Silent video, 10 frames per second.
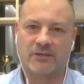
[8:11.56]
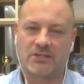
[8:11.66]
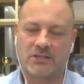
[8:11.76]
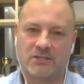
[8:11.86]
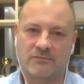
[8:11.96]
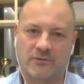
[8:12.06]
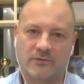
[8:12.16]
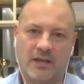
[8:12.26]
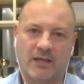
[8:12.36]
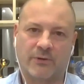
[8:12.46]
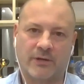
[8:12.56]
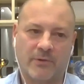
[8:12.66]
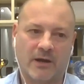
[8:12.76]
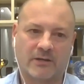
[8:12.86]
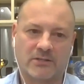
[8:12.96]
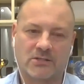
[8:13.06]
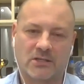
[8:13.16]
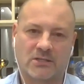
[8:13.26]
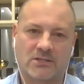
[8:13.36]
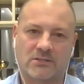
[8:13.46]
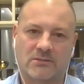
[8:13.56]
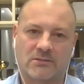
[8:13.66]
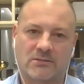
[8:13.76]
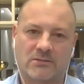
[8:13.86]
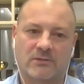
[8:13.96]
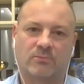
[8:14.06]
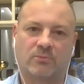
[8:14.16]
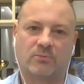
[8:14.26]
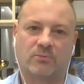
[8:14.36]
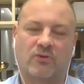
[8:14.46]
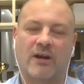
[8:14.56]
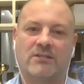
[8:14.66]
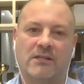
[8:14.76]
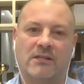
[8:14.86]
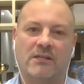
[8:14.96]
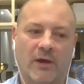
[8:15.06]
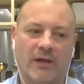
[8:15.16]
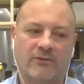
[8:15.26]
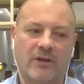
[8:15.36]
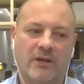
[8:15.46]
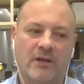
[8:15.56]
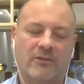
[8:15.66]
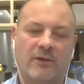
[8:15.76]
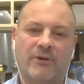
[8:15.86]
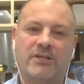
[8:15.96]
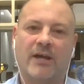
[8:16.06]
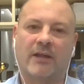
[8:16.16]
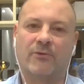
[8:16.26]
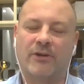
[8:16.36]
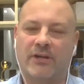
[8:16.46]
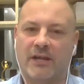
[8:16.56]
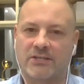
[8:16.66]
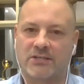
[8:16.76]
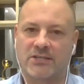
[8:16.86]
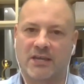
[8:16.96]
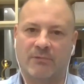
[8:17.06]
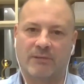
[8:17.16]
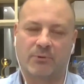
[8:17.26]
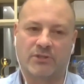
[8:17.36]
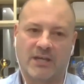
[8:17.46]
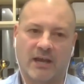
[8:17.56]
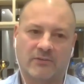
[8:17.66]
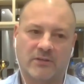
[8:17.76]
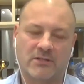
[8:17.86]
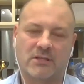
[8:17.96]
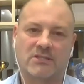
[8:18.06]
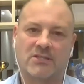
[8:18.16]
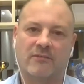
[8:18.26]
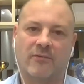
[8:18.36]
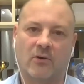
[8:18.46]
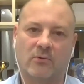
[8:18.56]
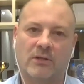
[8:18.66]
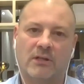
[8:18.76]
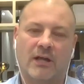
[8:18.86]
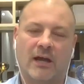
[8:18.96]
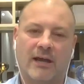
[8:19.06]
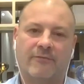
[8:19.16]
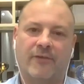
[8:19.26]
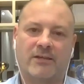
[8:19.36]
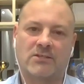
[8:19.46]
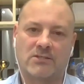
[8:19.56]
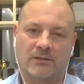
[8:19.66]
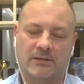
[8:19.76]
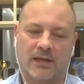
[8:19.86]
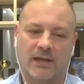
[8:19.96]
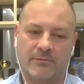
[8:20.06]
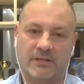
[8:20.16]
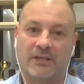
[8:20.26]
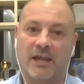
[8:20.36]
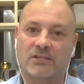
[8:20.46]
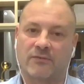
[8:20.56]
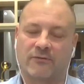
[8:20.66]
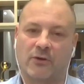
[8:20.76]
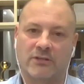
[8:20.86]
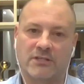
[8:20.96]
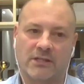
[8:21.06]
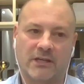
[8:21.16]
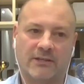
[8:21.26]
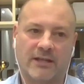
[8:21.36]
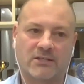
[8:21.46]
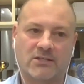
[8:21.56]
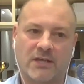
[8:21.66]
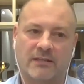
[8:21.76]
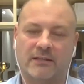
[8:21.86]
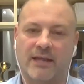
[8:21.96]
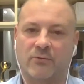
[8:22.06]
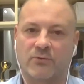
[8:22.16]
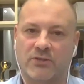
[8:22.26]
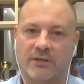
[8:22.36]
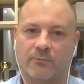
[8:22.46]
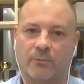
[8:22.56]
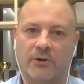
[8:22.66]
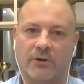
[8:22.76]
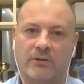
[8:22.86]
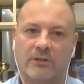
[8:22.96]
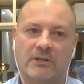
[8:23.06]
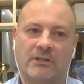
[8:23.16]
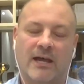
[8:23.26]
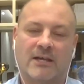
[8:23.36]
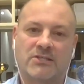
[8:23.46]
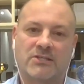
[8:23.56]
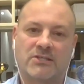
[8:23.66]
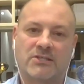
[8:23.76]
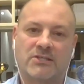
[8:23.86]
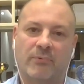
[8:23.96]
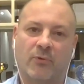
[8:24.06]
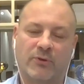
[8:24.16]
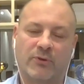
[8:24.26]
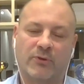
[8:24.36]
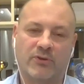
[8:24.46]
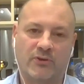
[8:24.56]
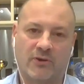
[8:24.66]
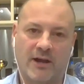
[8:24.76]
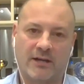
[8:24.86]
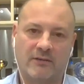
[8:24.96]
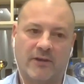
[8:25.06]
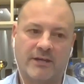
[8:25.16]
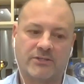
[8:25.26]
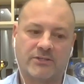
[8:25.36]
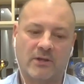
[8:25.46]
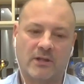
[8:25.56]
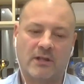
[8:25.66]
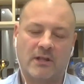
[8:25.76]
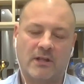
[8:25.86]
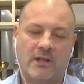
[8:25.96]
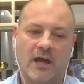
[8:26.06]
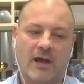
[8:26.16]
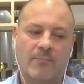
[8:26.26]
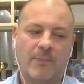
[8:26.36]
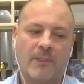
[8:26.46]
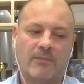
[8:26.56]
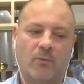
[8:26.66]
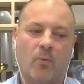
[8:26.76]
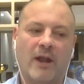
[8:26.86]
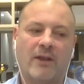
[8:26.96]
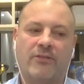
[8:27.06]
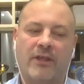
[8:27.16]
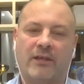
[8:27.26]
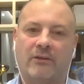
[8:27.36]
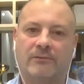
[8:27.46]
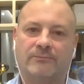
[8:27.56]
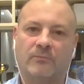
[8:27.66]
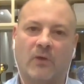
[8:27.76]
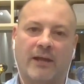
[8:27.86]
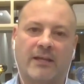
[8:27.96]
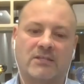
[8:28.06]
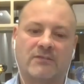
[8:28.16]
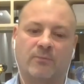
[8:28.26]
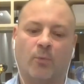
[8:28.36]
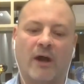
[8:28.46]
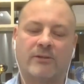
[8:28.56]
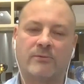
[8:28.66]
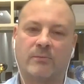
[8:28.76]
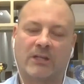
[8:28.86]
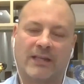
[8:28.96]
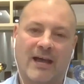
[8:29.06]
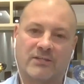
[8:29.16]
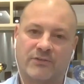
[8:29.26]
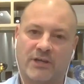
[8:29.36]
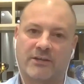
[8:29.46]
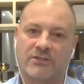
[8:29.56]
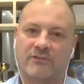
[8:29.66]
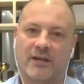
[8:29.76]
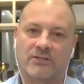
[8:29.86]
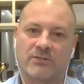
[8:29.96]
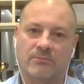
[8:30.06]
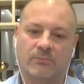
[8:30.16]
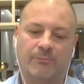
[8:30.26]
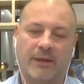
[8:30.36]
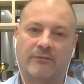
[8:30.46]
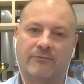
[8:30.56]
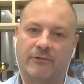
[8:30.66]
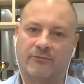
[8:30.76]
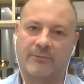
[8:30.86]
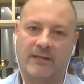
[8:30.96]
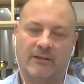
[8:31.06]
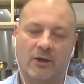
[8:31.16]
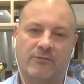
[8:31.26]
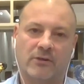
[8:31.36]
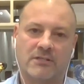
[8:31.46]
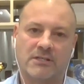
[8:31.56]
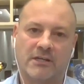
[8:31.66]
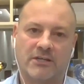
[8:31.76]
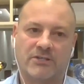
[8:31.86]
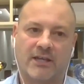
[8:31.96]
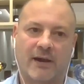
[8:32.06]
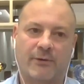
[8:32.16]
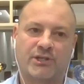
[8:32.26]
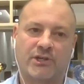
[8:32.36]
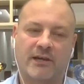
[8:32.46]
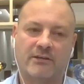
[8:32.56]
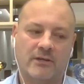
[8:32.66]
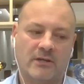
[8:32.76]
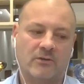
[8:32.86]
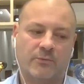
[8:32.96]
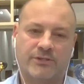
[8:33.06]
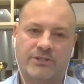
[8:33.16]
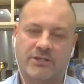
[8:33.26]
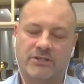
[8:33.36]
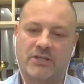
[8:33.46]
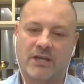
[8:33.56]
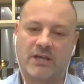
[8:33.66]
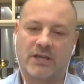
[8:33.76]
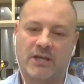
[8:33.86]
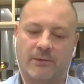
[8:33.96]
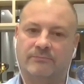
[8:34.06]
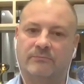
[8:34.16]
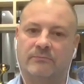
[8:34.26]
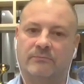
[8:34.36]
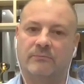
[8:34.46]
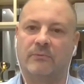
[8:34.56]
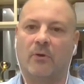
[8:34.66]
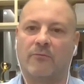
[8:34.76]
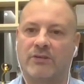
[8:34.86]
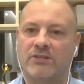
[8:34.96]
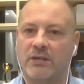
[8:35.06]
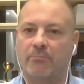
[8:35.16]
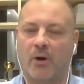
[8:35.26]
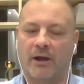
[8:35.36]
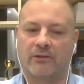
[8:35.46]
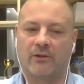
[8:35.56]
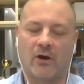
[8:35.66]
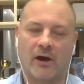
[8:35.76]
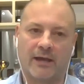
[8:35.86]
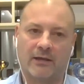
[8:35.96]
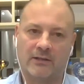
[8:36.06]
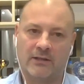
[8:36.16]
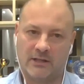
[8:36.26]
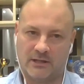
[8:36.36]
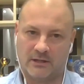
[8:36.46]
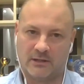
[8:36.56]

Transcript: the VIX is for the equity markets. It's it's crazily low, and there is another index the CME puts out, There's the CVOL uh, FX uh, index for volatility, and that's at levels that were last seen before the Ukraine invasion. So um, the one thing, I guess, one class of traders that does benefit from that low volatility is the carry trade, which is um, obviously buying the higher